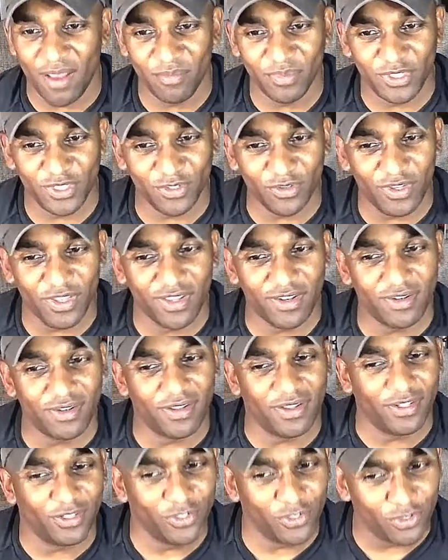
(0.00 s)
I'm still
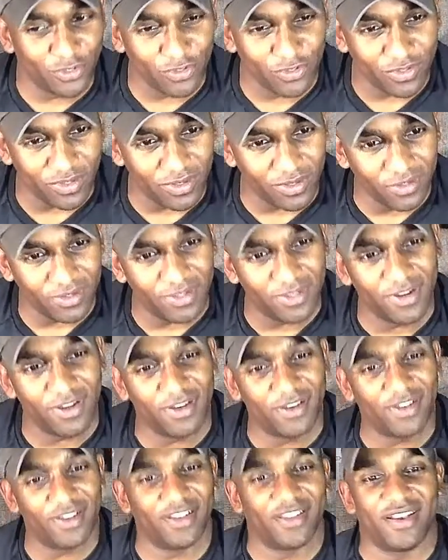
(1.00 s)
getting a little,
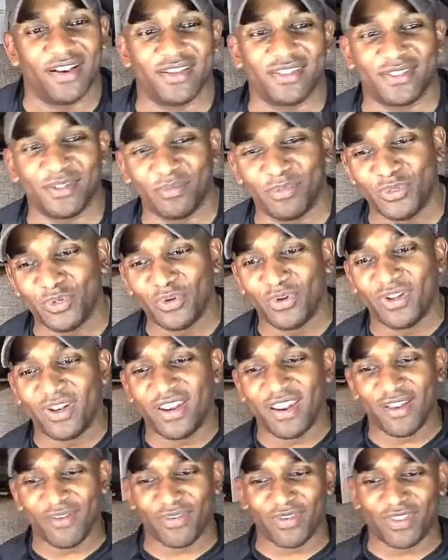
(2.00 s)
accustomed to it and